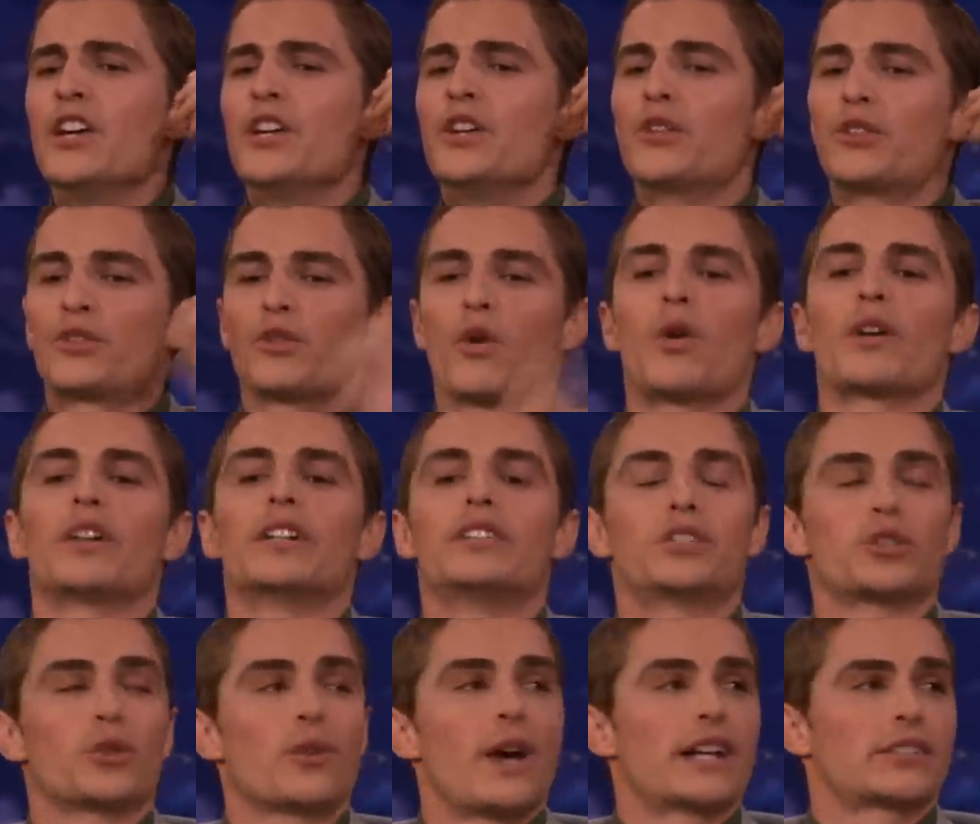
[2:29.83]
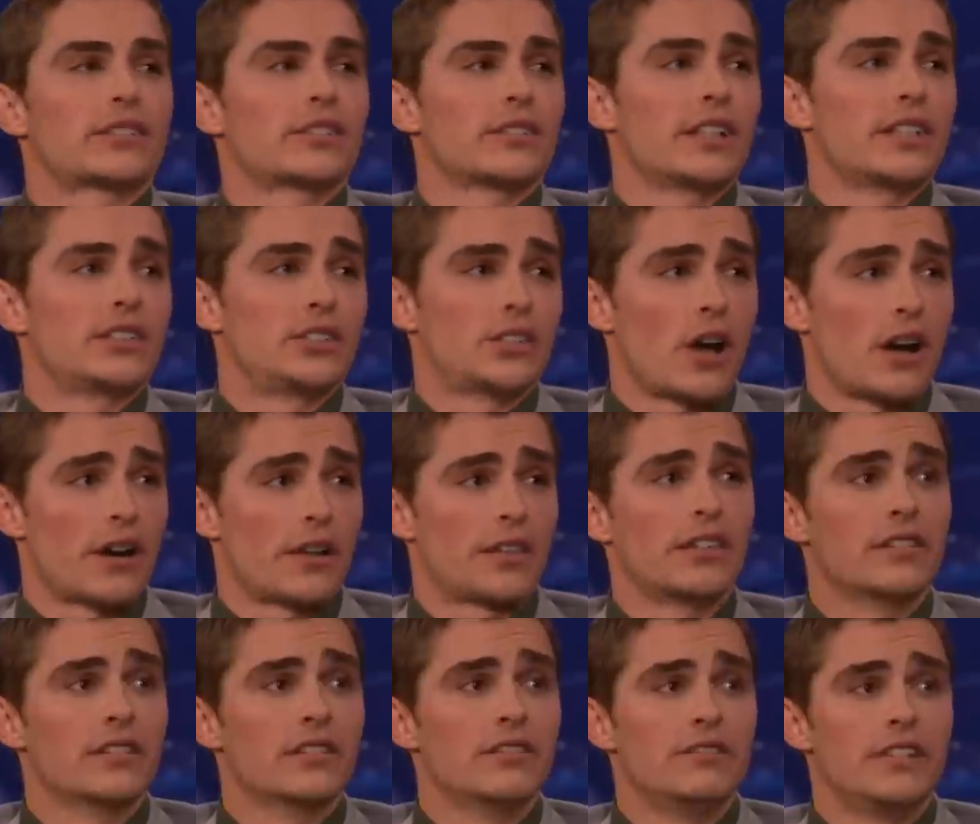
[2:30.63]
You throw in a director like
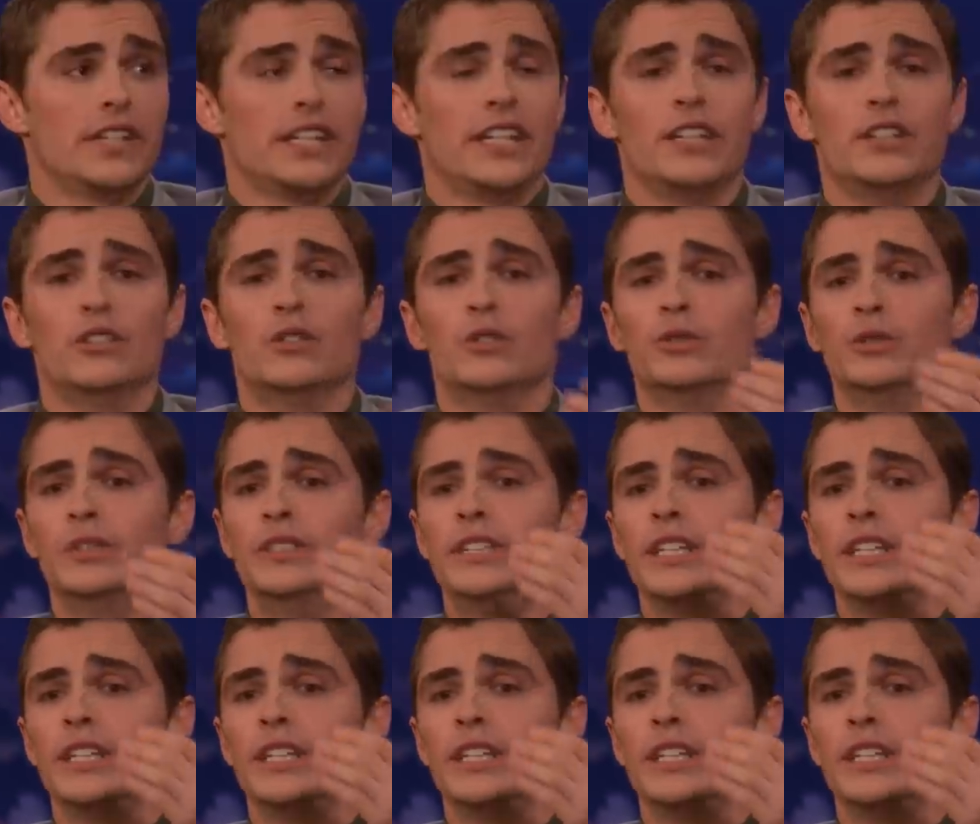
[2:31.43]
Jonathan Levine, who